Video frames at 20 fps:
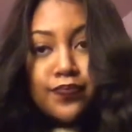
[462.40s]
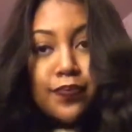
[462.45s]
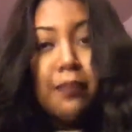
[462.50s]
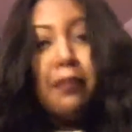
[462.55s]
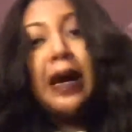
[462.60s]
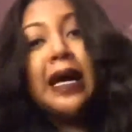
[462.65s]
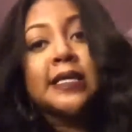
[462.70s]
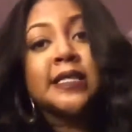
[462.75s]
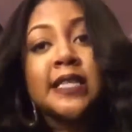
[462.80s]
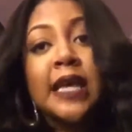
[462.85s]

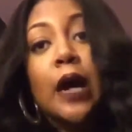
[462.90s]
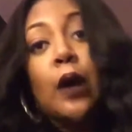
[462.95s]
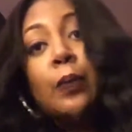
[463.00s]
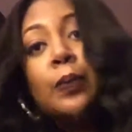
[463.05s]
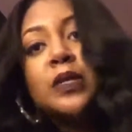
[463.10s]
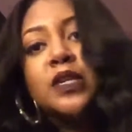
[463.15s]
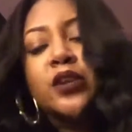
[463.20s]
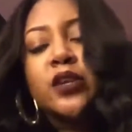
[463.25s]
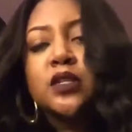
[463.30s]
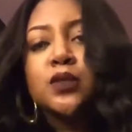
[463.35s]
my
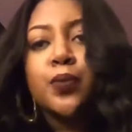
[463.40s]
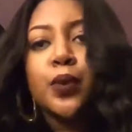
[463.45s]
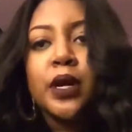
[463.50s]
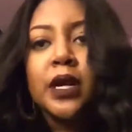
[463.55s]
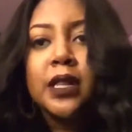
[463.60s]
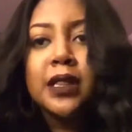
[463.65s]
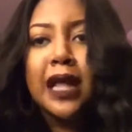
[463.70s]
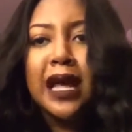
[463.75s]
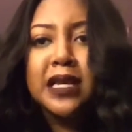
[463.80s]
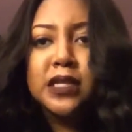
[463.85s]
scalp is just
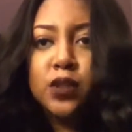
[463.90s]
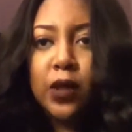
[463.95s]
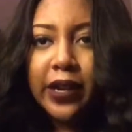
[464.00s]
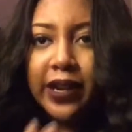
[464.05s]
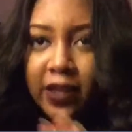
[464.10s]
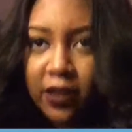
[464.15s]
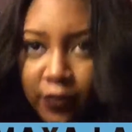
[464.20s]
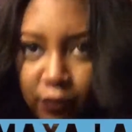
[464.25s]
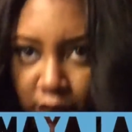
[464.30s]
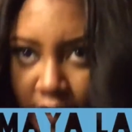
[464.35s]
pretty light, so I
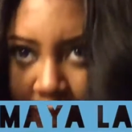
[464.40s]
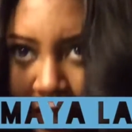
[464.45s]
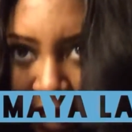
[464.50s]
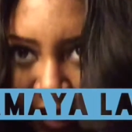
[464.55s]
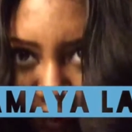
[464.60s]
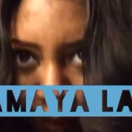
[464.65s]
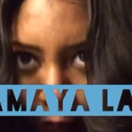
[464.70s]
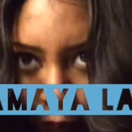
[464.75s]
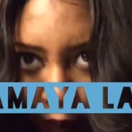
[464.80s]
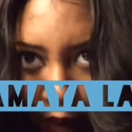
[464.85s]
didn't really
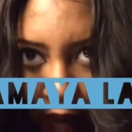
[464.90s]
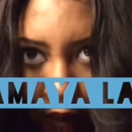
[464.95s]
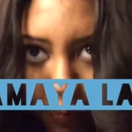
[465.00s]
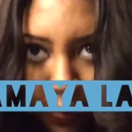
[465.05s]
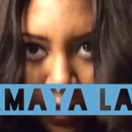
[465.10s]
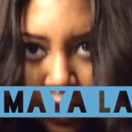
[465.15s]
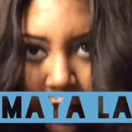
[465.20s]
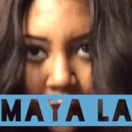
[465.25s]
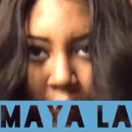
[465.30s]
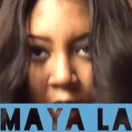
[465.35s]
have a
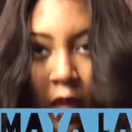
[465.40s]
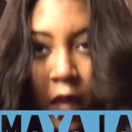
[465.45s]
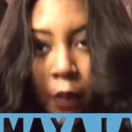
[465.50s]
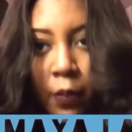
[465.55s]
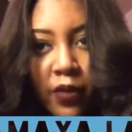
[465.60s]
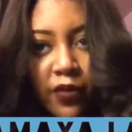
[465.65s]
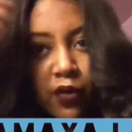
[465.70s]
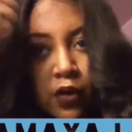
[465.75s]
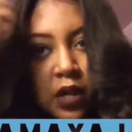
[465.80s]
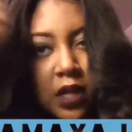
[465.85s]
problem.
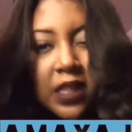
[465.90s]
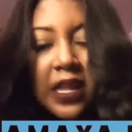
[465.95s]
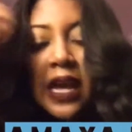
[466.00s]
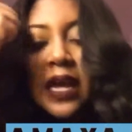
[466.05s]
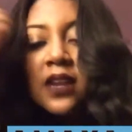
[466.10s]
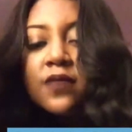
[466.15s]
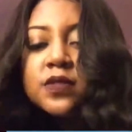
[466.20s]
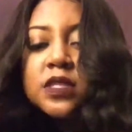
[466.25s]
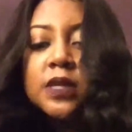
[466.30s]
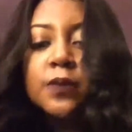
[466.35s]
But for the
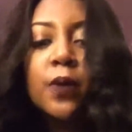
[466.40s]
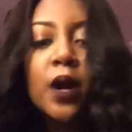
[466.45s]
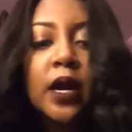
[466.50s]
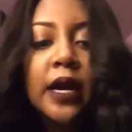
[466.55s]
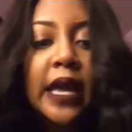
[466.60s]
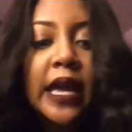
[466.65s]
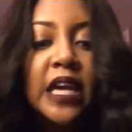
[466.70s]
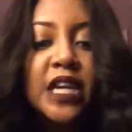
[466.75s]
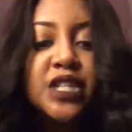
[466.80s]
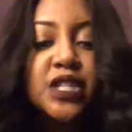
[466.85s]
line of
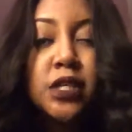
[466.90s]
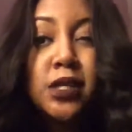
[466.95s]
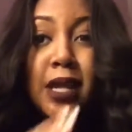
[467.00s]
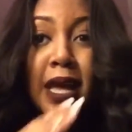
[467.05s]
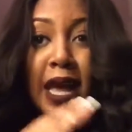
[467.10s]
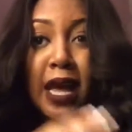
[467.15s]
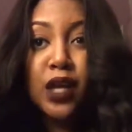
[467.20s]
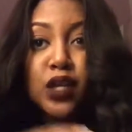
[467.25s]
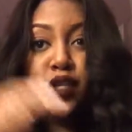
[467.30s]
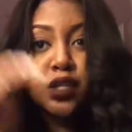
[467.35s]
demarcation,
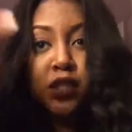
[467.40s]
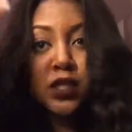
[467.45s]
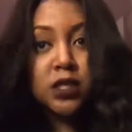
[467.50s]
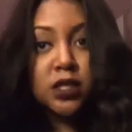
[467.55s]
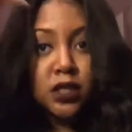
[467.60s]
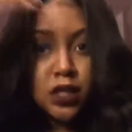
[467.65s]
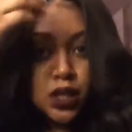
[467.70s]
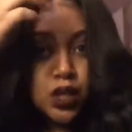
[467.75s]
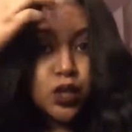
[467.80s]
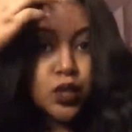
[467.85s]
I actually
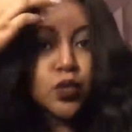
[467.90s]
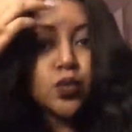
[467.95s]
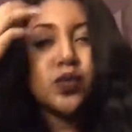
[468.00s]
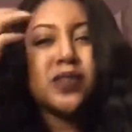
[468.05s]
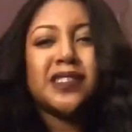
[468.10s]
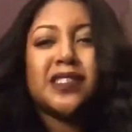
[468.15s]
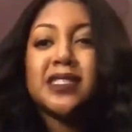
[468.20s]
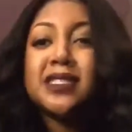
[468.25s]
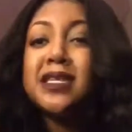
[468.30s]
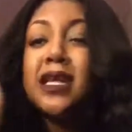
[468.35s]
did
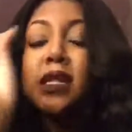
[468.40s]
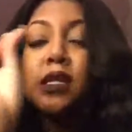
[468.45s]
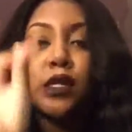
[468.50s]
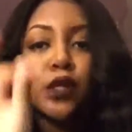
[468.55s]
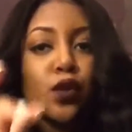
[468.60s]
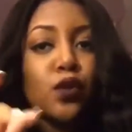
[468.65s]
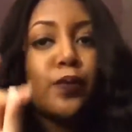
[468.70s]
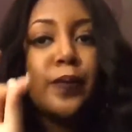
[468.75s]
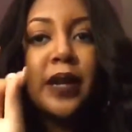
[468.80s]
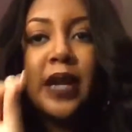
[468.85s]
use just a
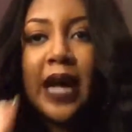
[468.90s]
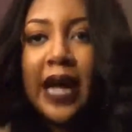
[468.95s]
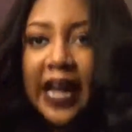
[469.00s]
little bit of